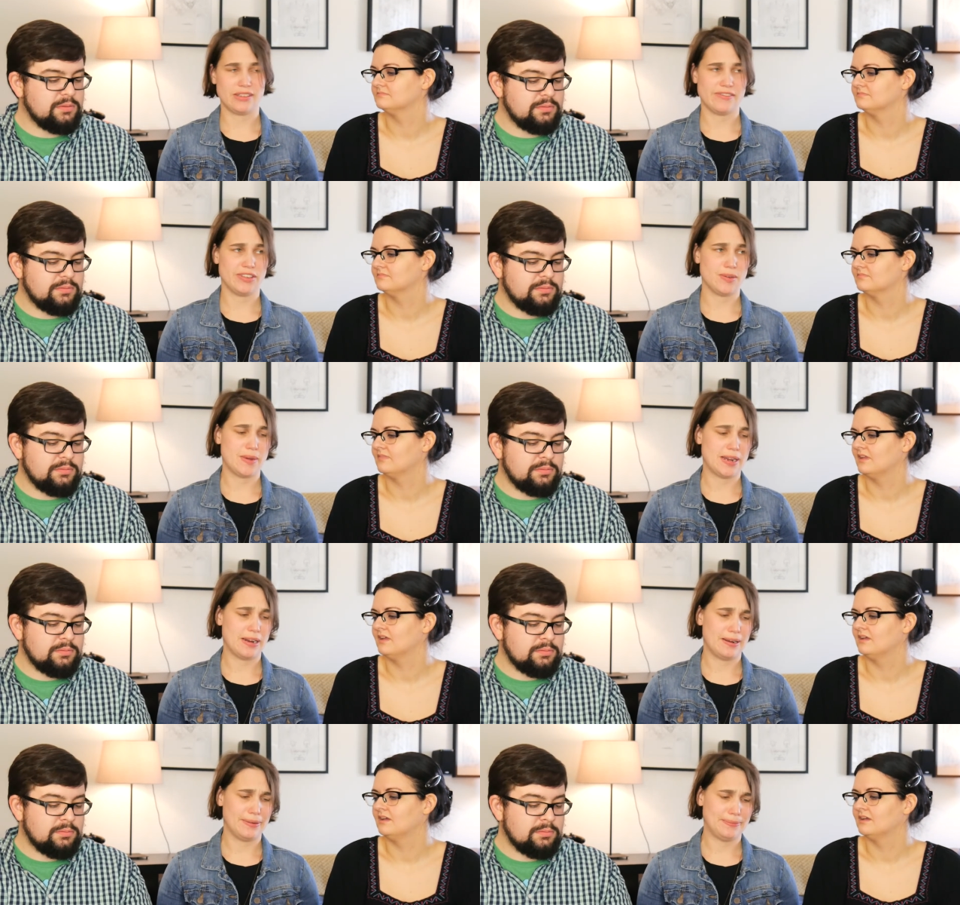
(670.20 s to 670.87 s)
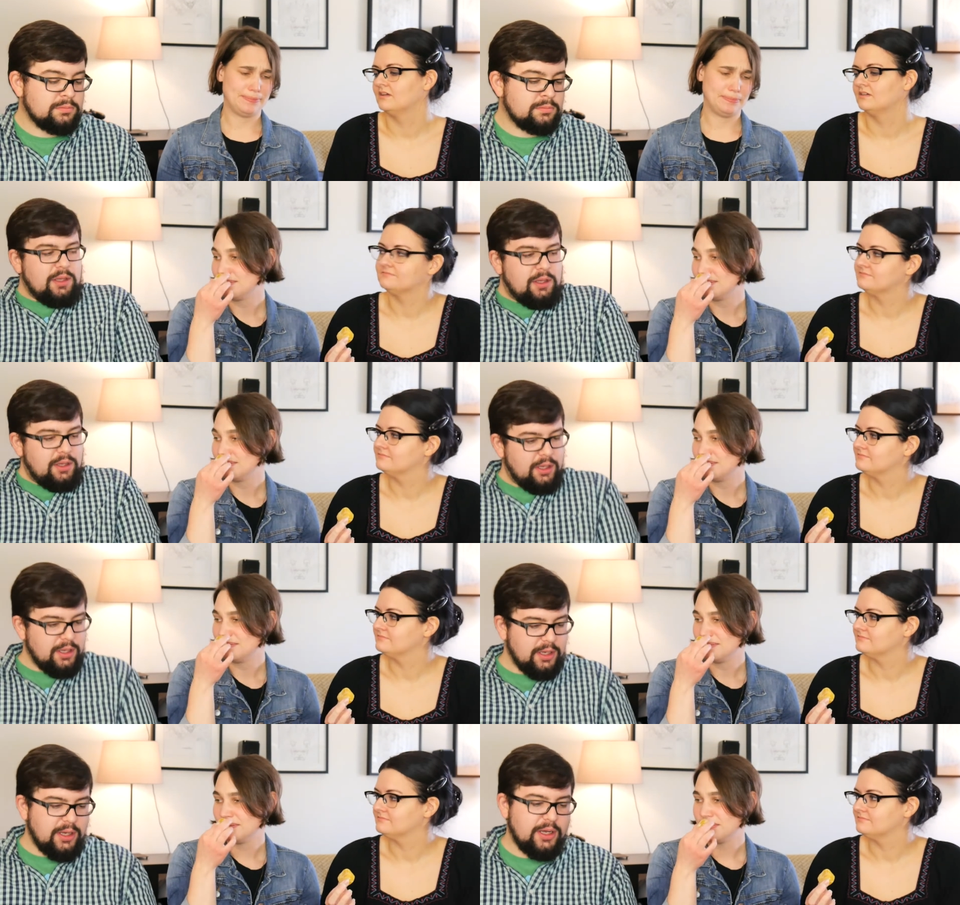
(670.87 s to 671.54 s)
Speaker 1: everywhere.
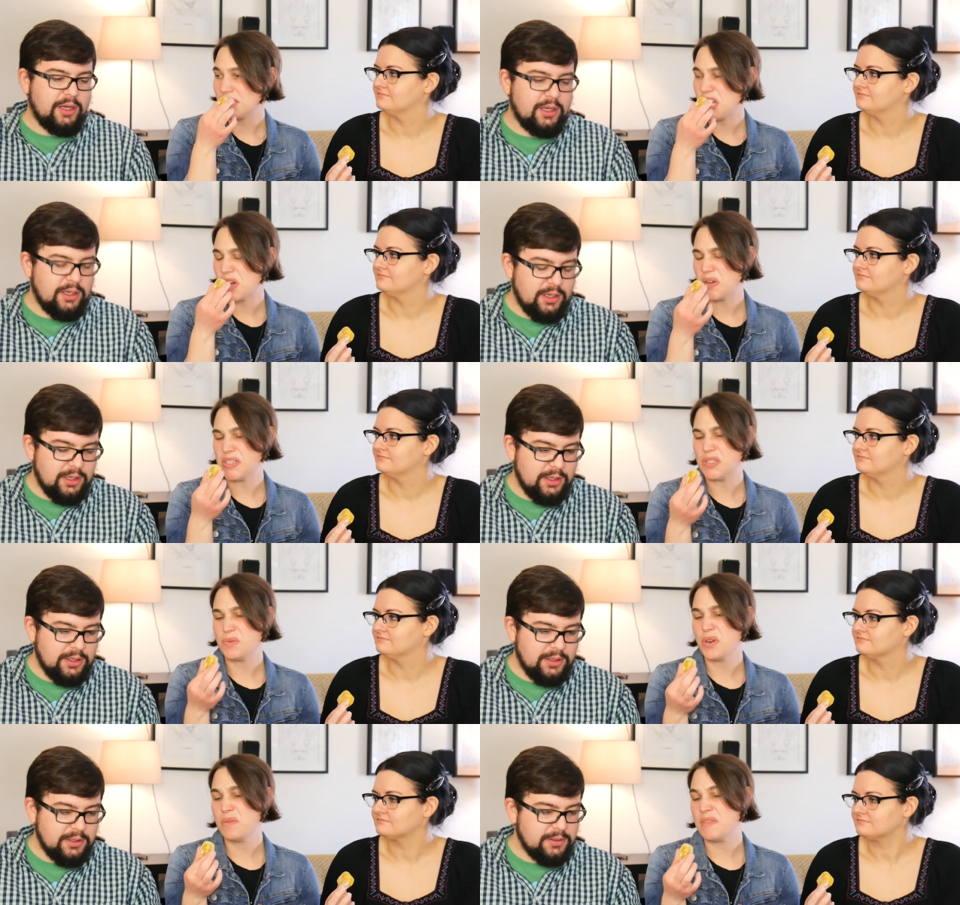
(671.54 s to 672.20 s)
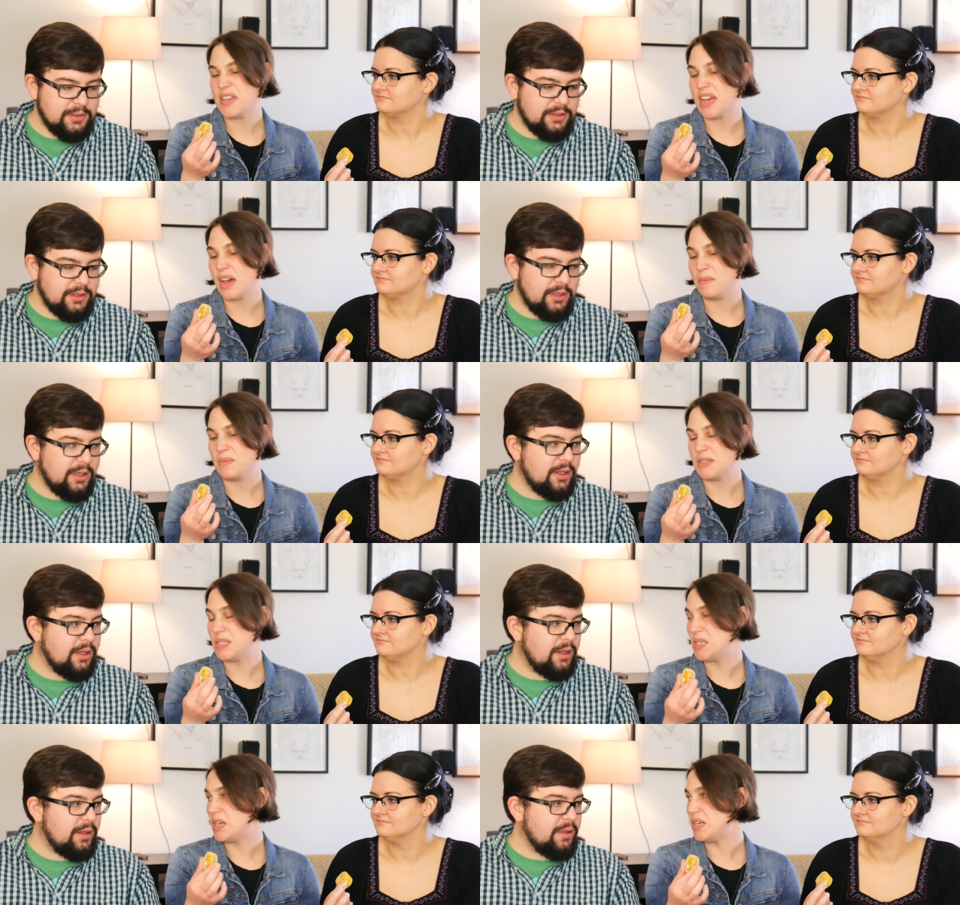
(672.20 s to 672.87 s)
Oh, it's warming up.
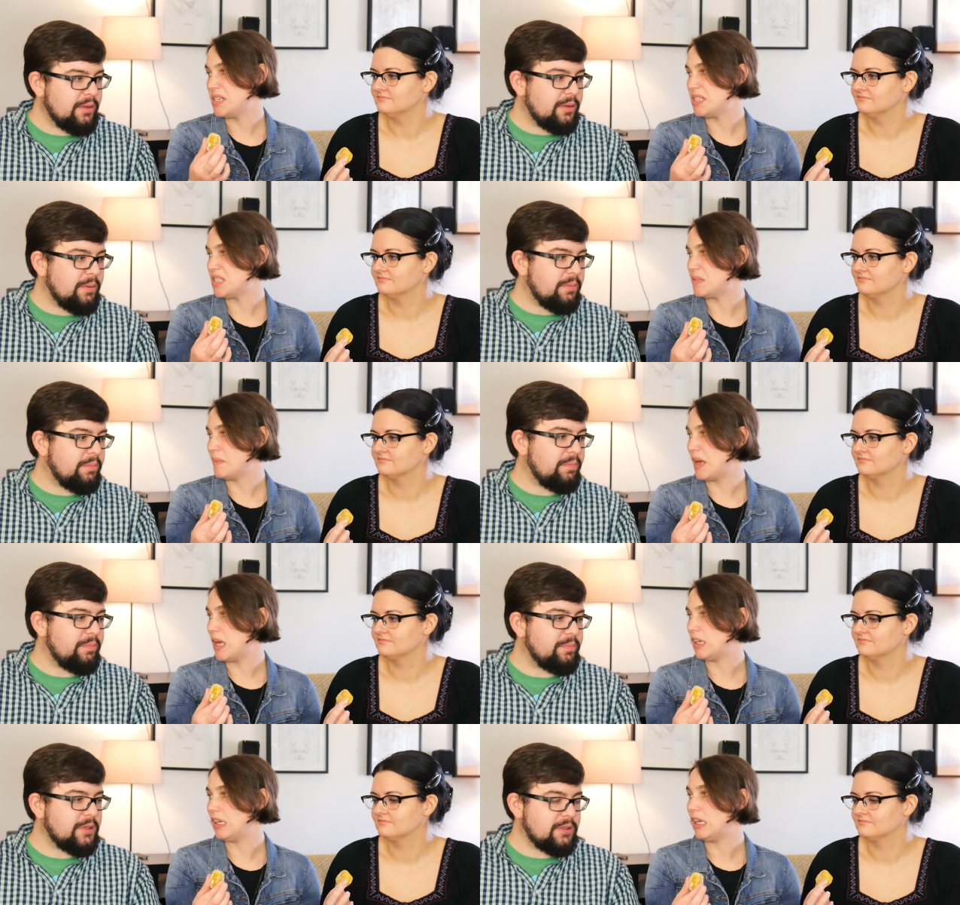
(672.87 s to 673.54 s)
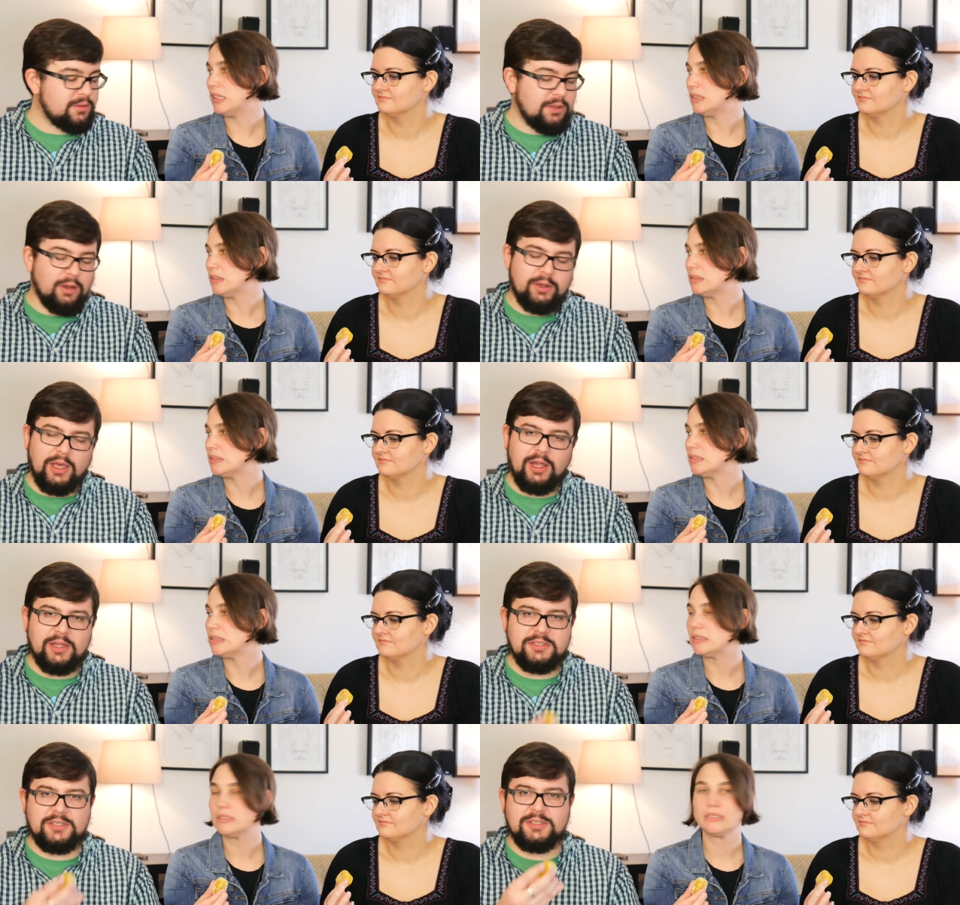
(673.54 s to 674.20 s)
It's starting to smell.
Speaker 2: Okay,
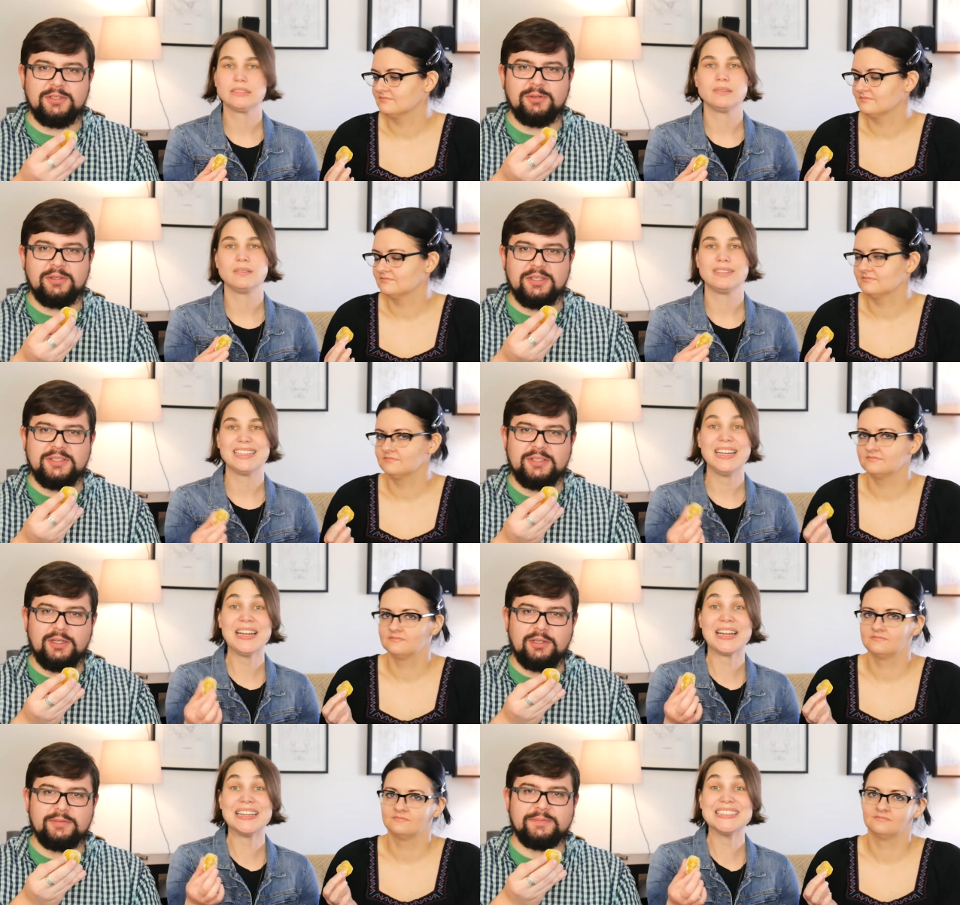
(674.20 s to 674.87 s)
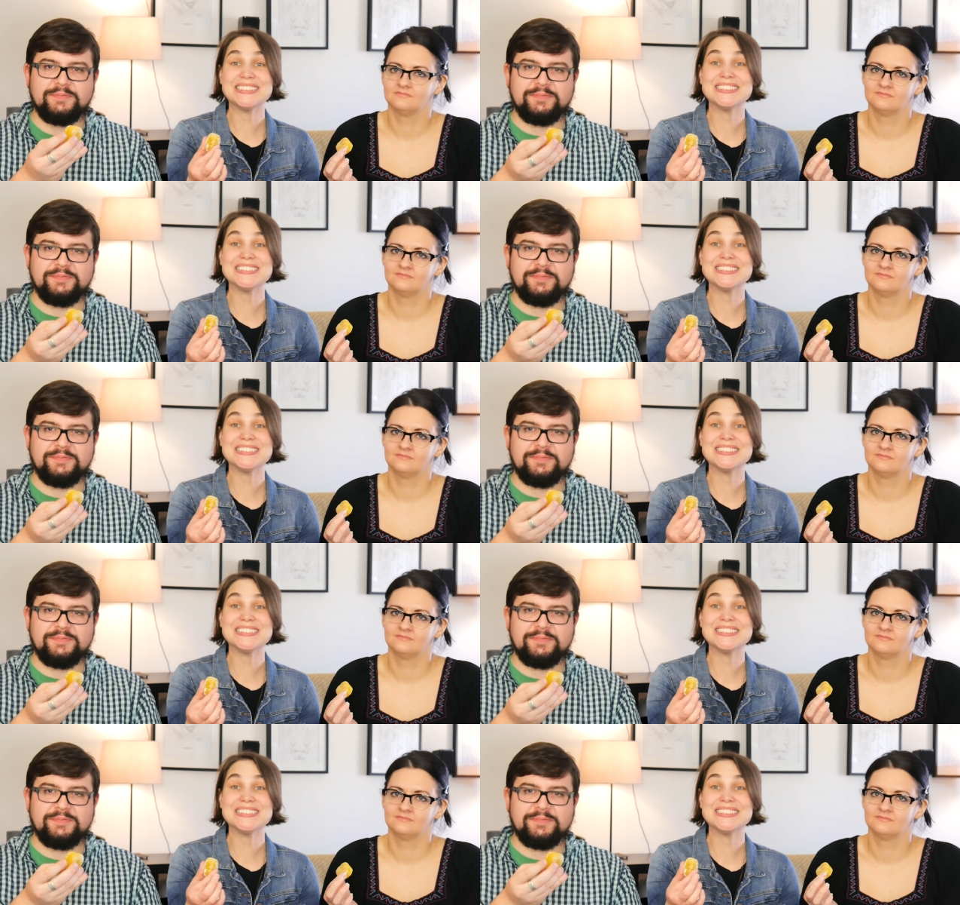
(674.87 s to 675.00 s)
let's just do this then.